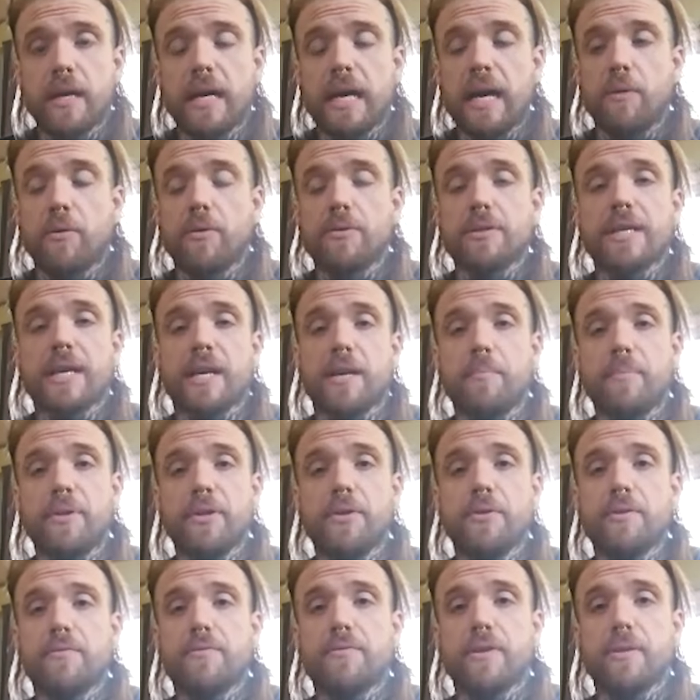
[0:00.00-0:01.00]
And what was kind of
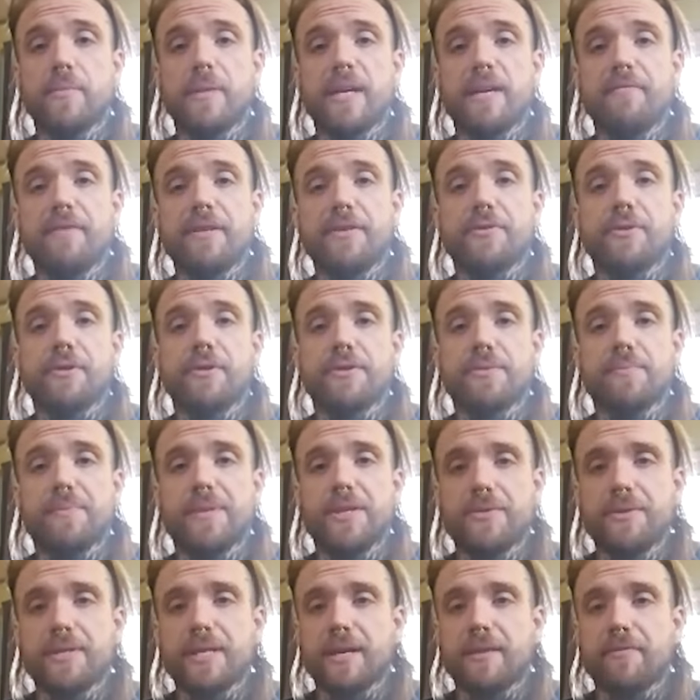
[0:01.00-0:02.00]
beautiful about Vitriol's
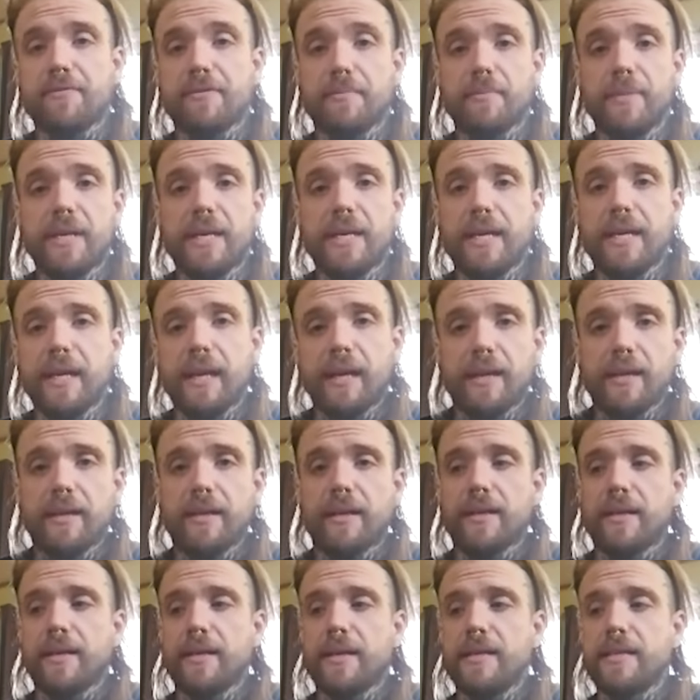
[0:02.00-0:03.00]
music for me
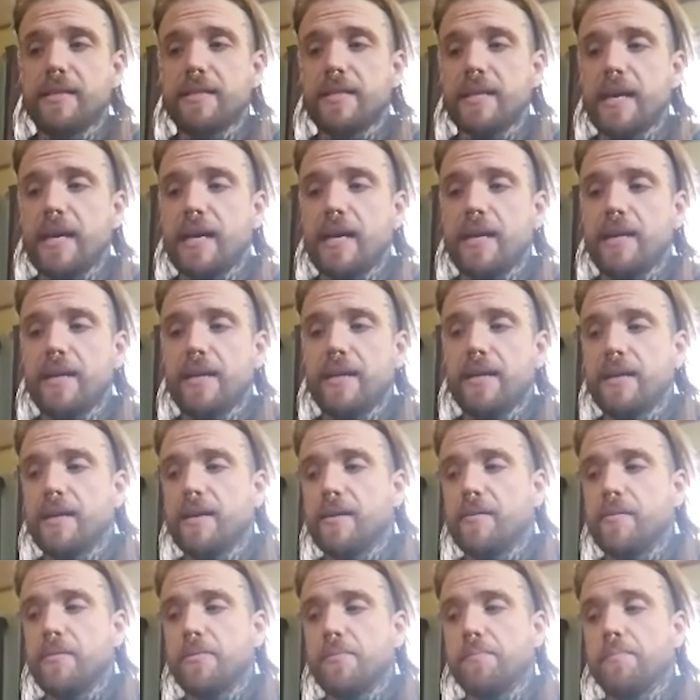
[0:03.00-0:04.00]
is that
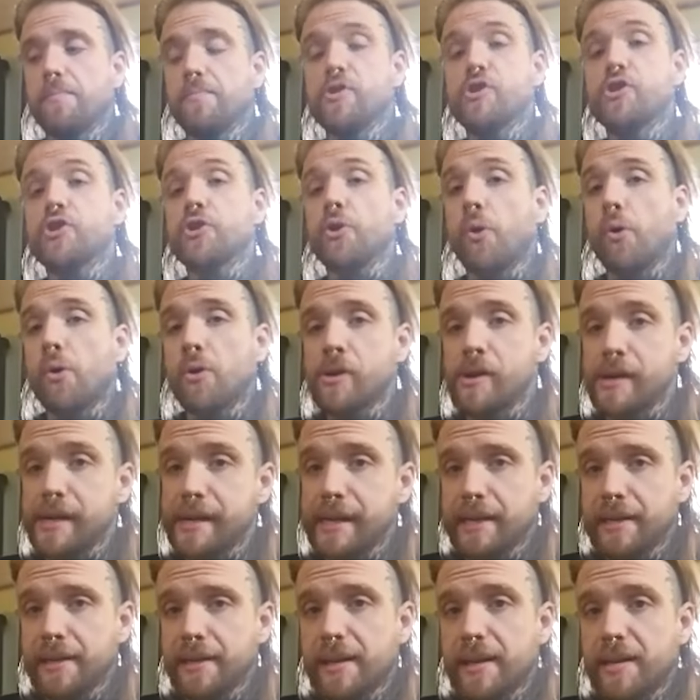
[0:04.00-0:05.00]

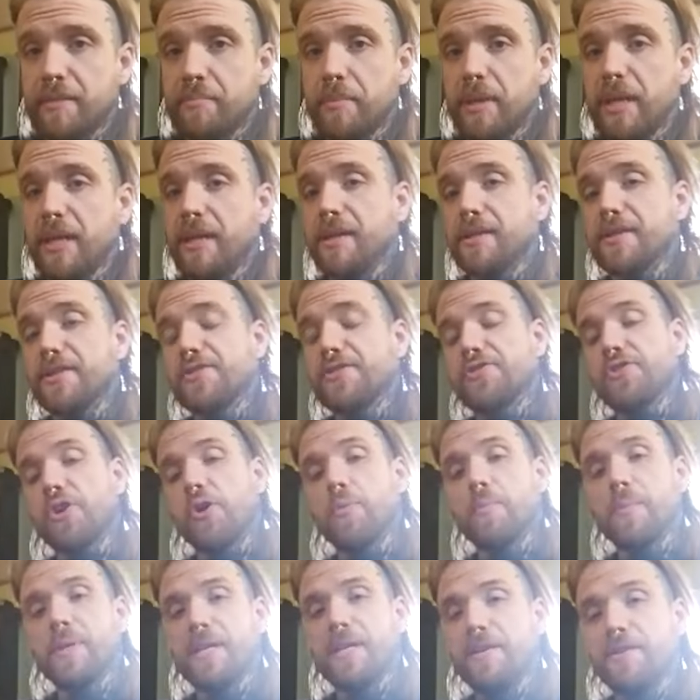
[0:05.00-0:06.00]
touring and meeting
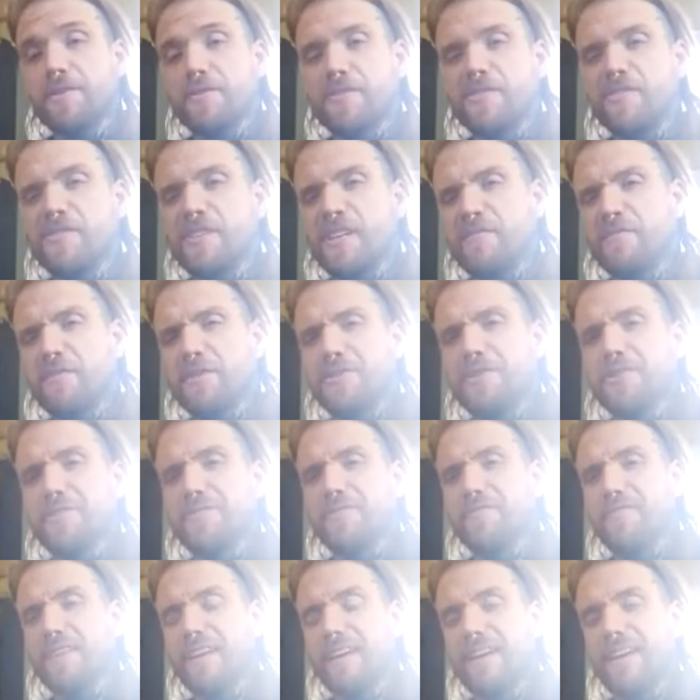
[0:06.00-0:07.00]
so many
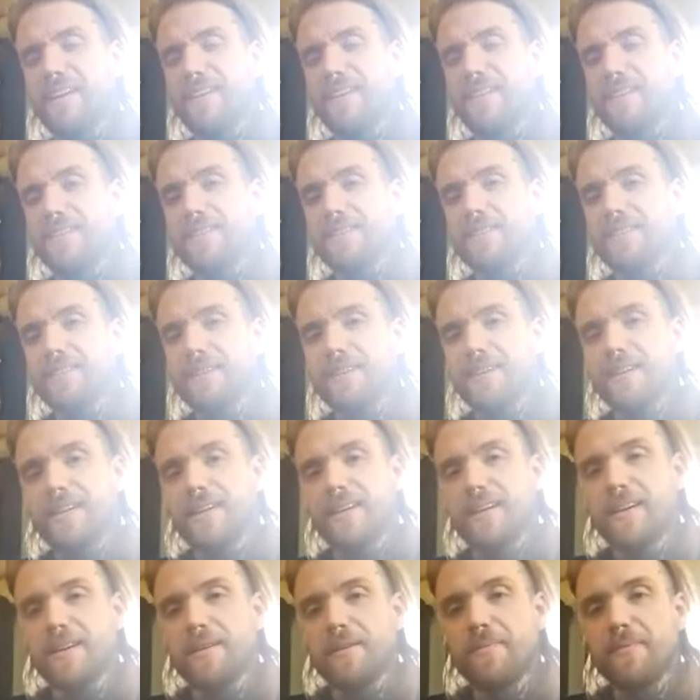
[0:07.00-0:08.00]
neurodivergent fans
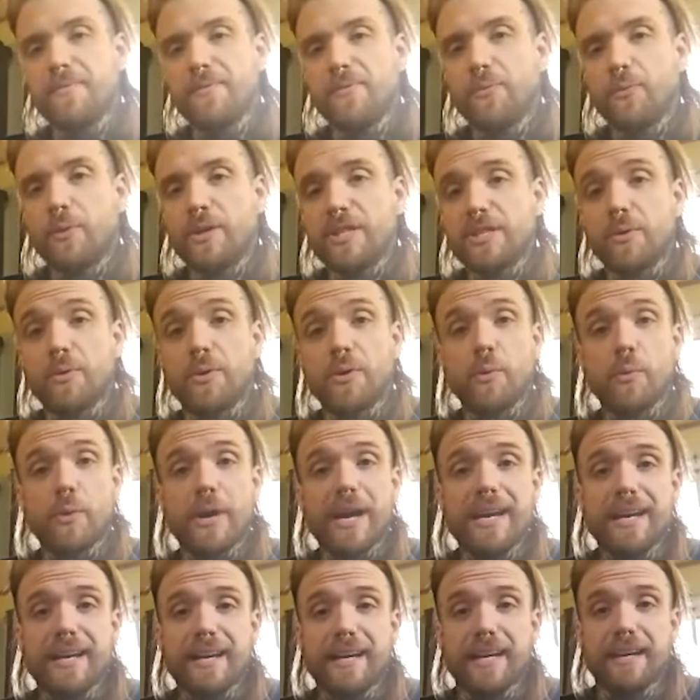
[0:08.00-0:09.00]
was an
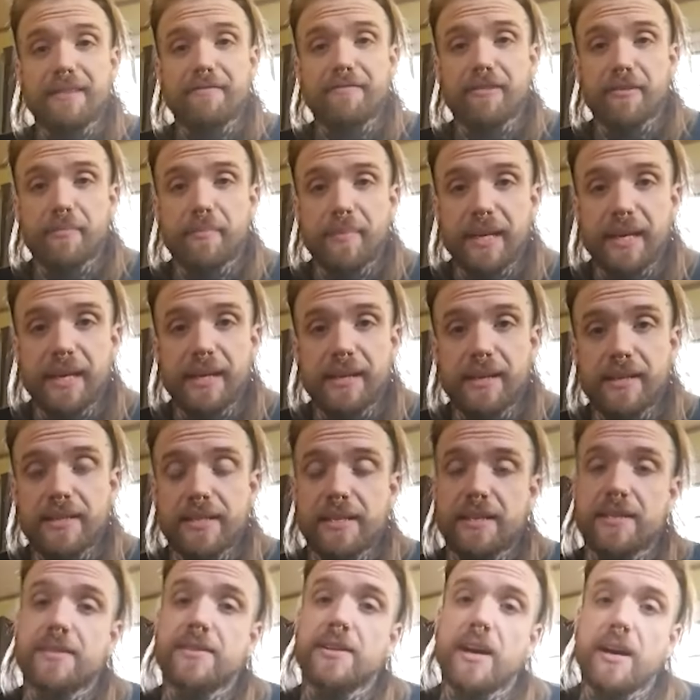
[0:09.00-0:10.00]
awakening for me, because
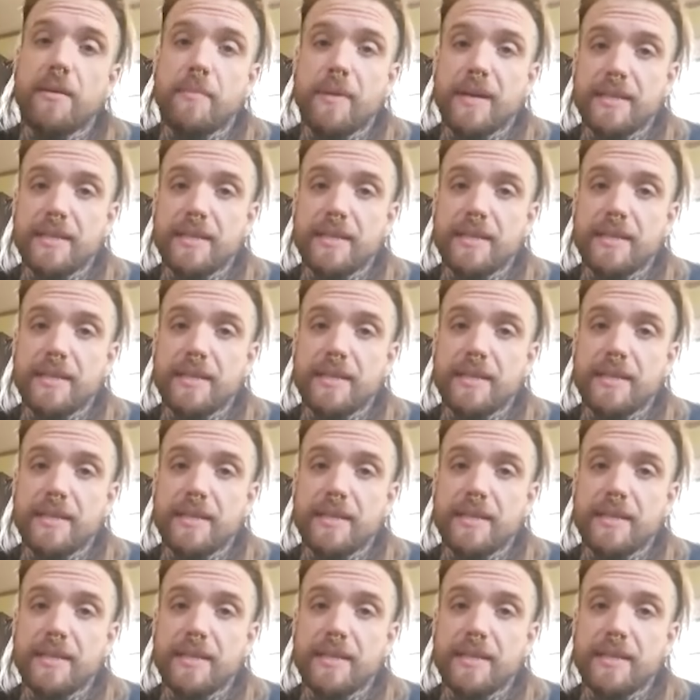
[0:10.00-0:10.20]
I saw